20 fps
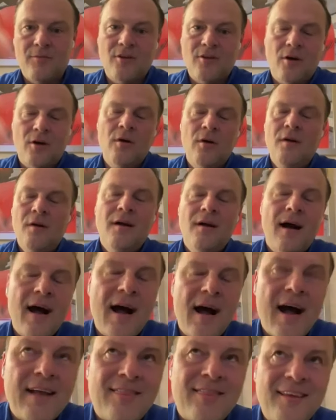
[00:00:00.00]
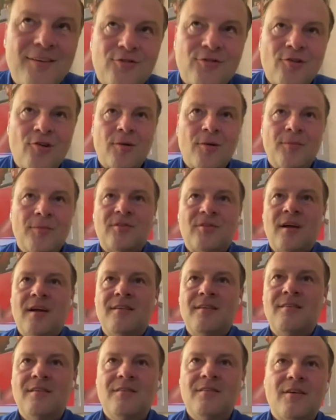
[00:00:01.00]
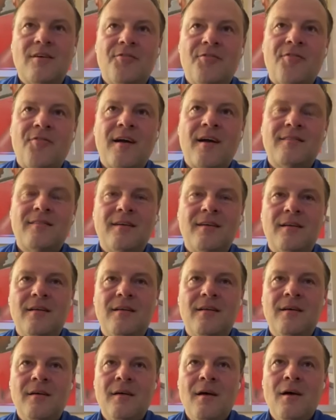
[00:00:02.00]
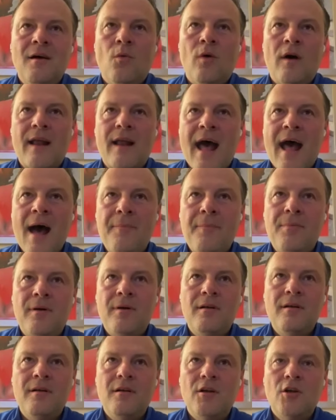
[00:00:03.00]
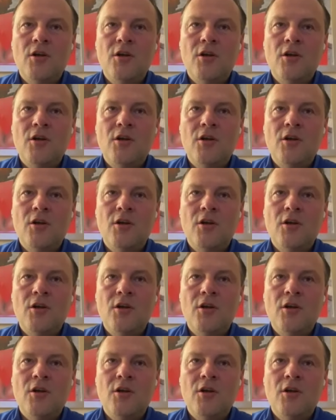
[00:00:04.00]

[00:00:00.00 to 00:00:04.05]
So I, I think circumstances affected what happened.